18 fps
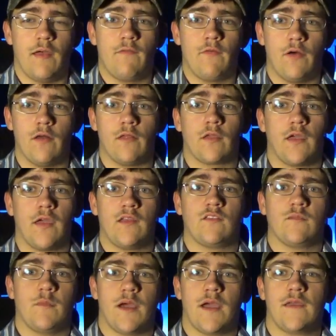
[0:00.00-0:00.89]
have all
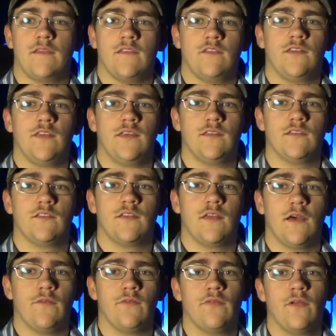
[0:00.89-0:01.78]
kinds of behind-the-scenes
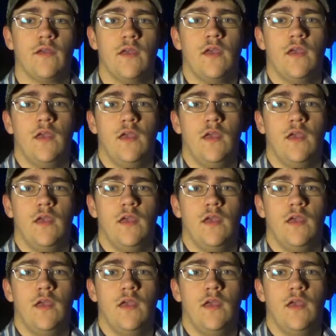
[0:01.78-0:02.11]
stuff